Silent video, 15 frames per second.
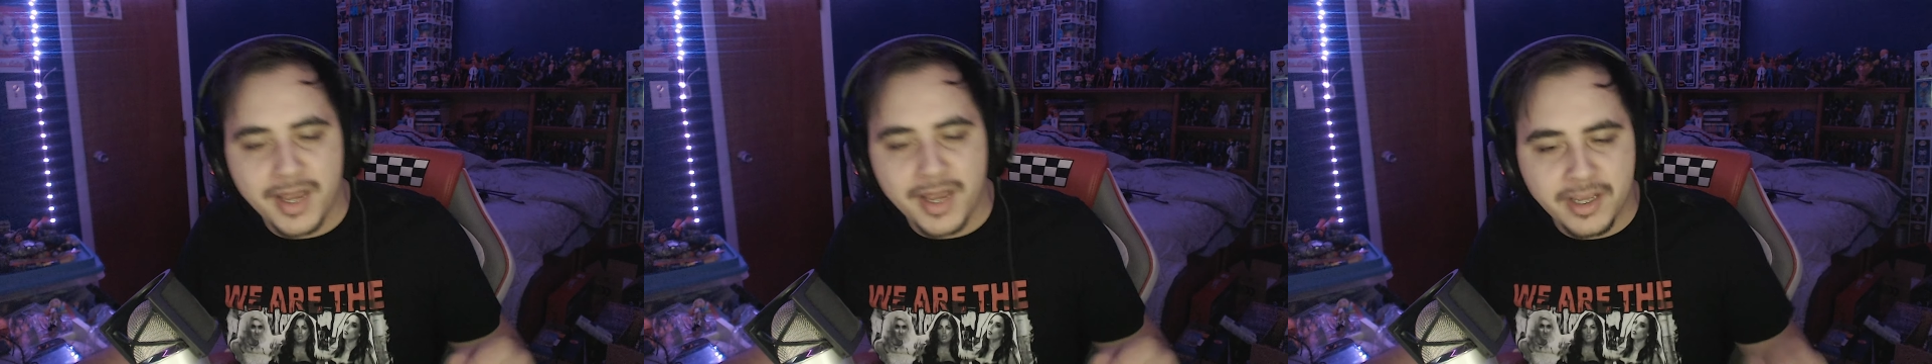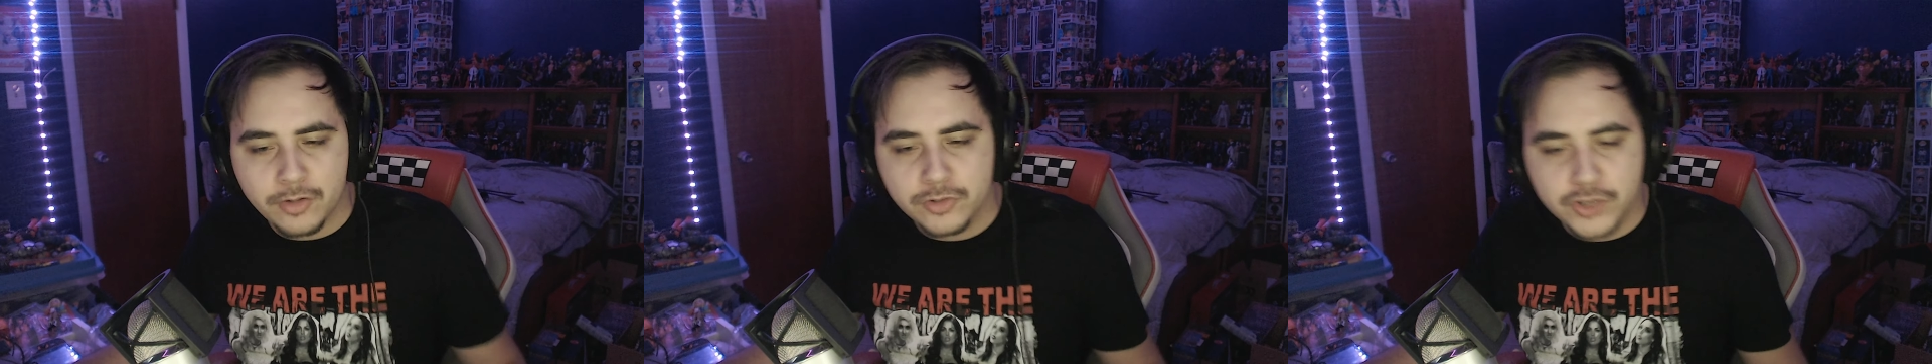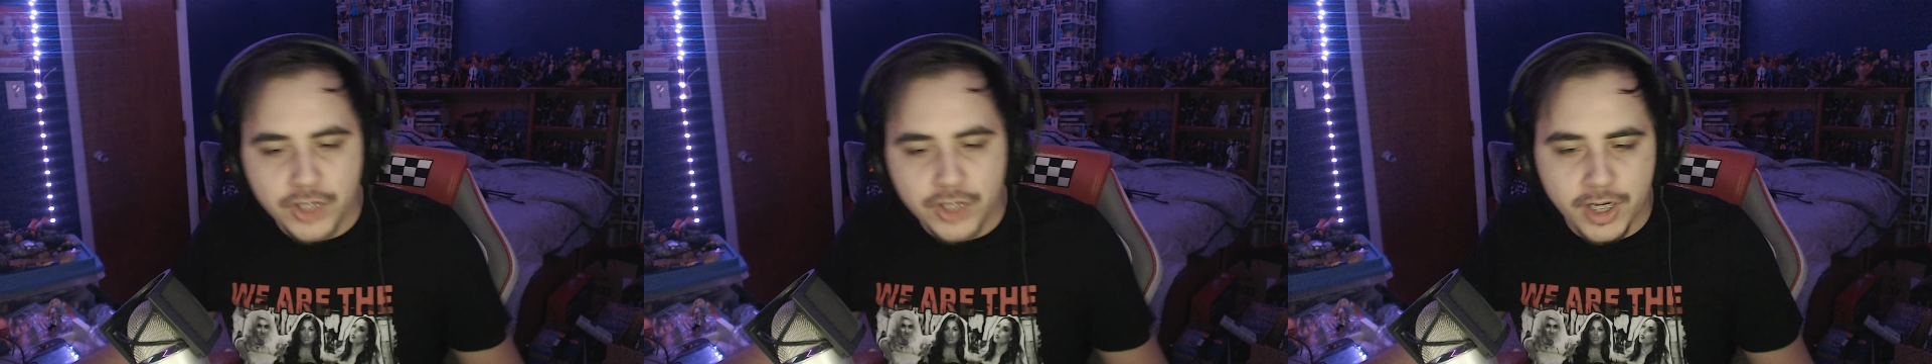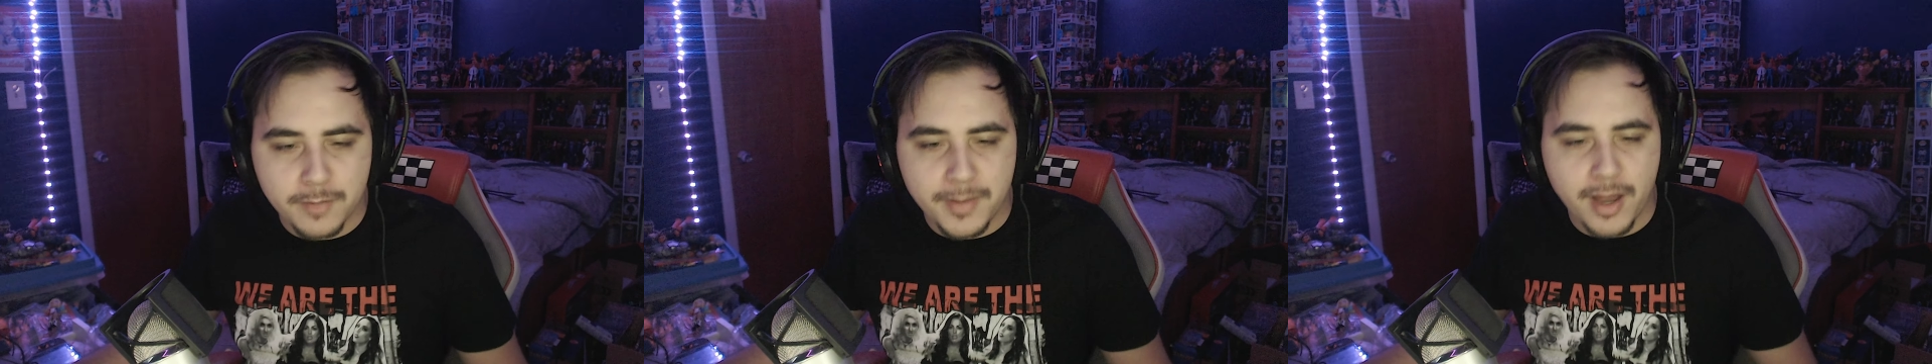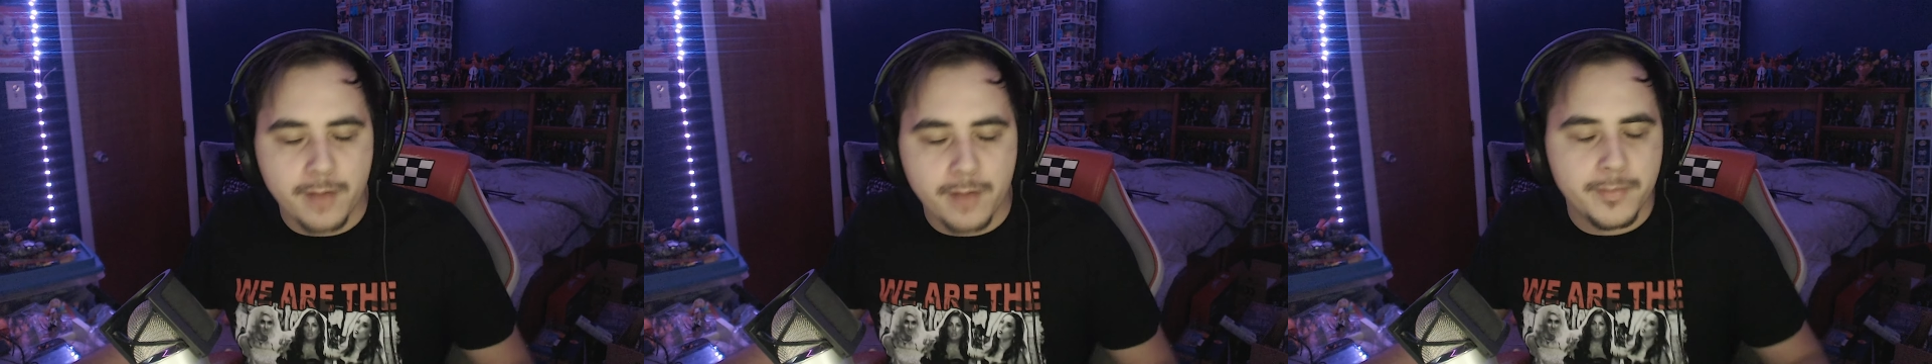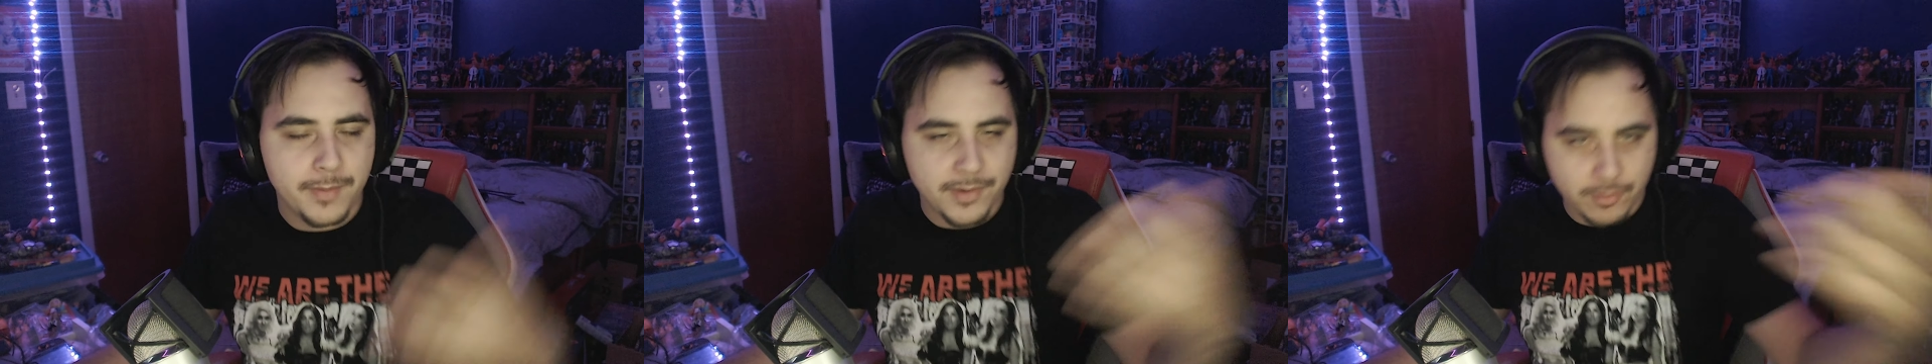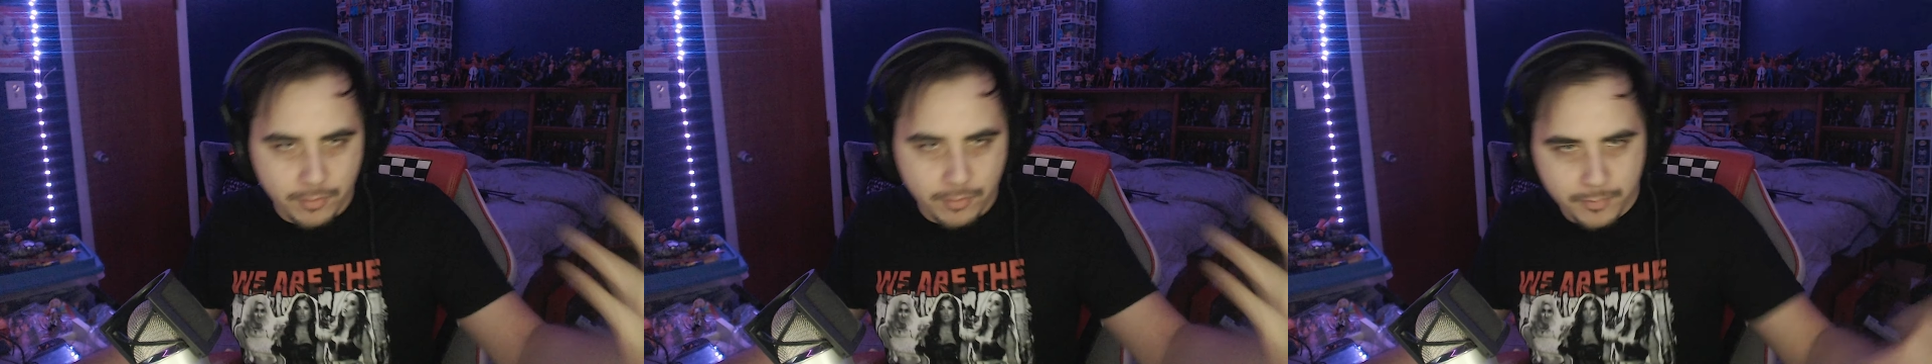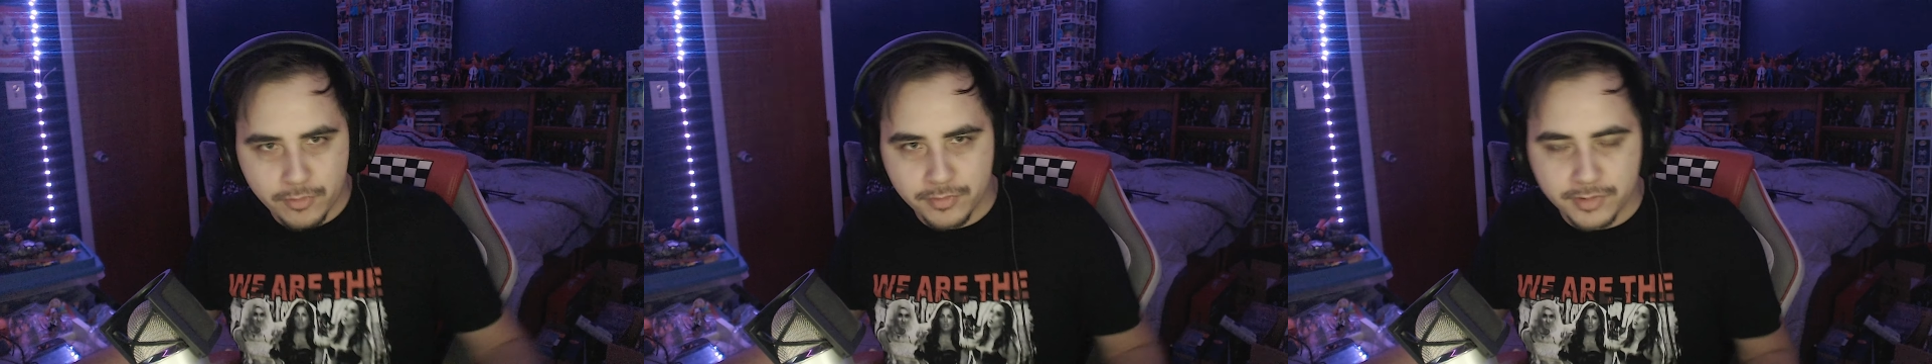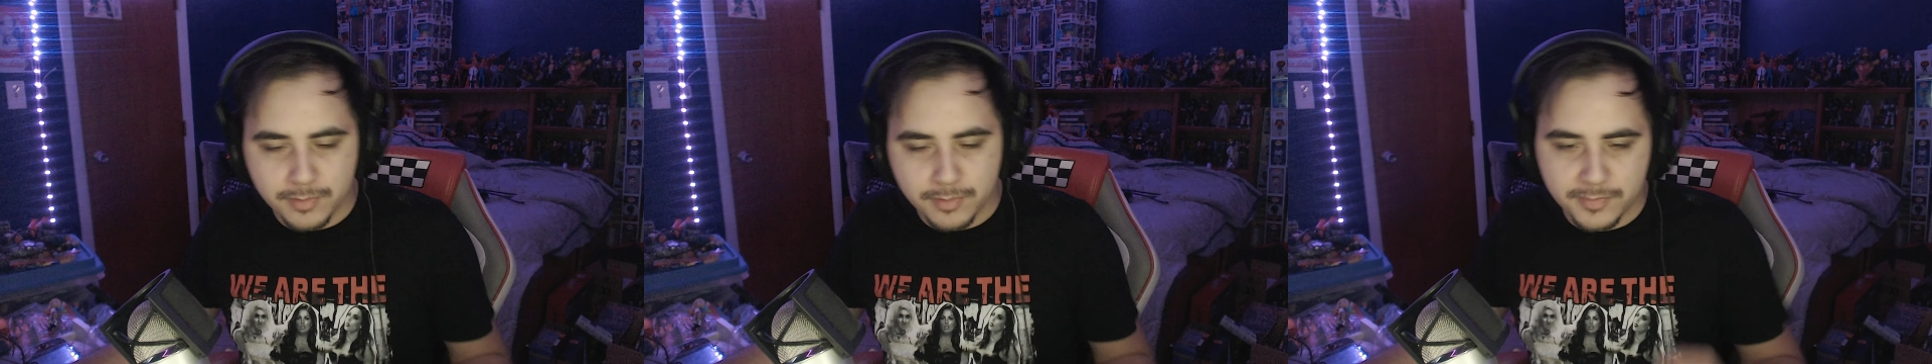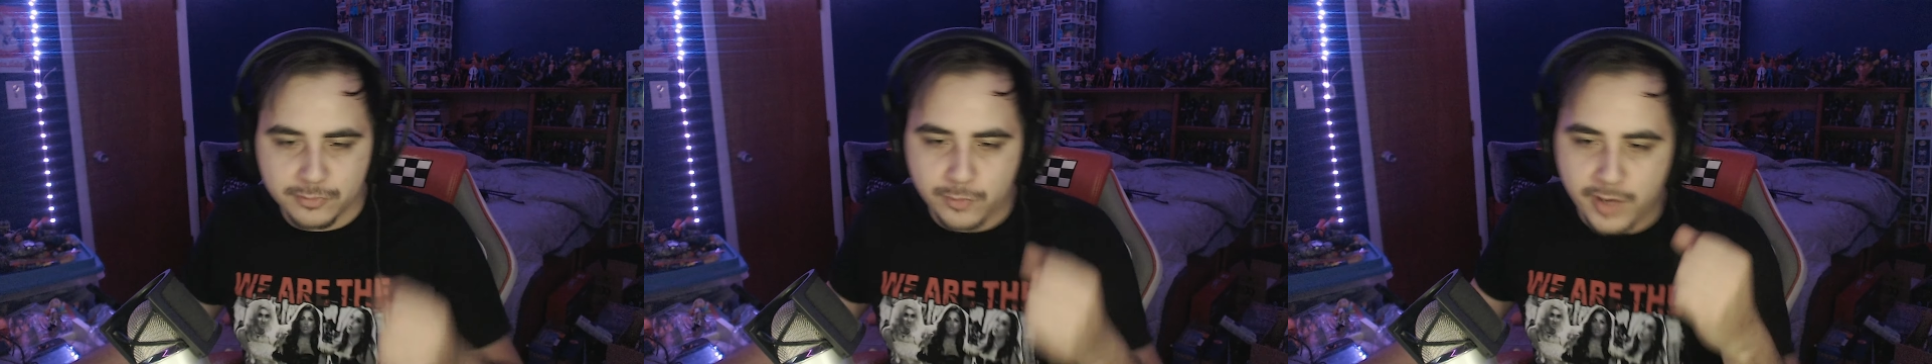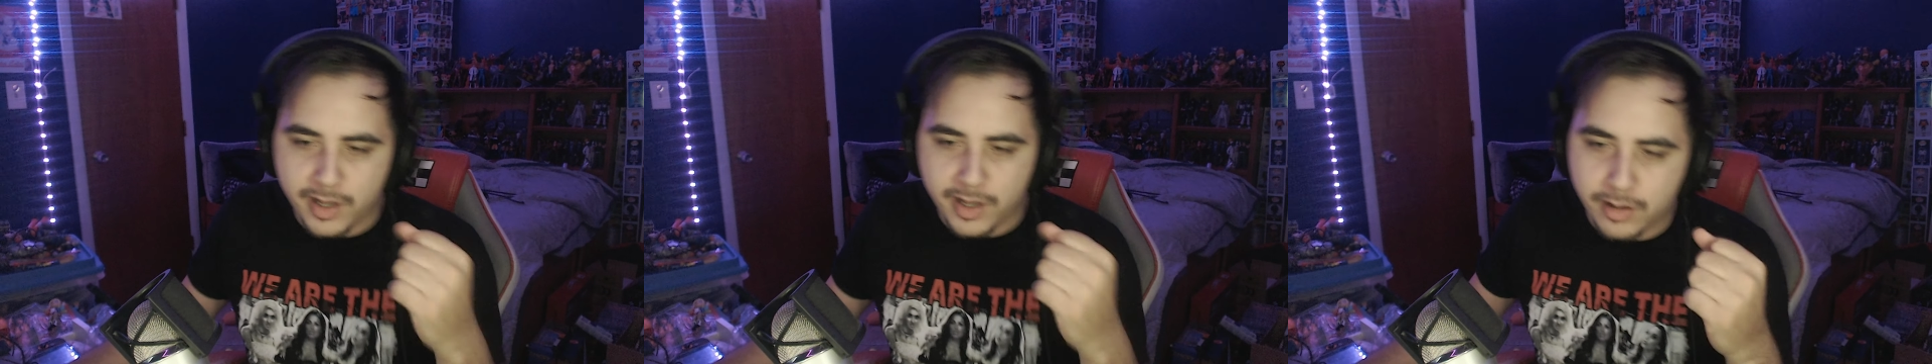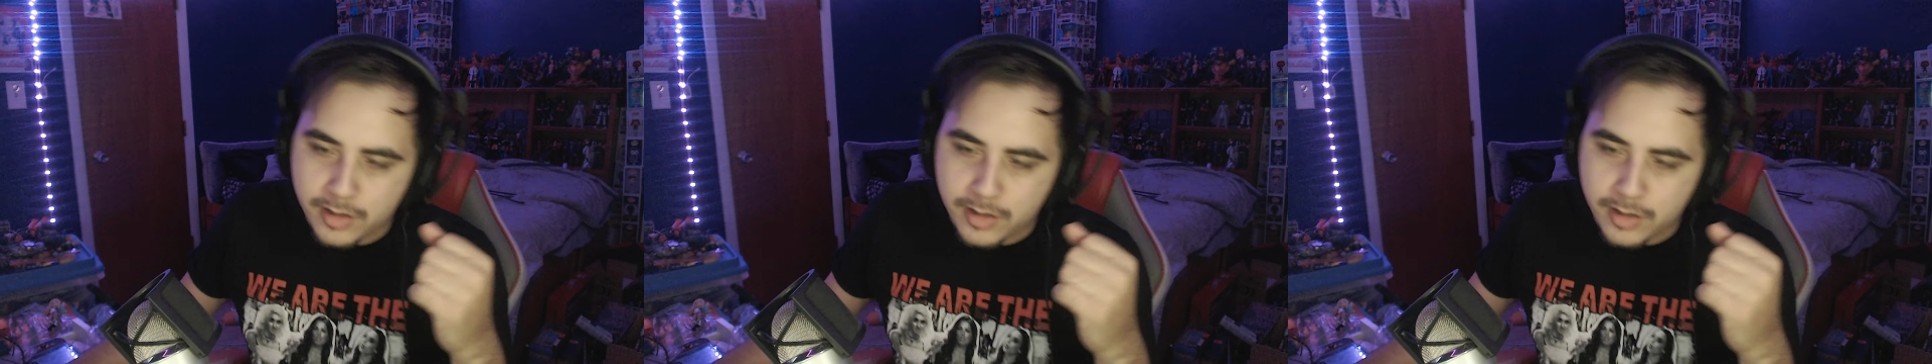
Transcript: I can go check them out, maybe report them as well.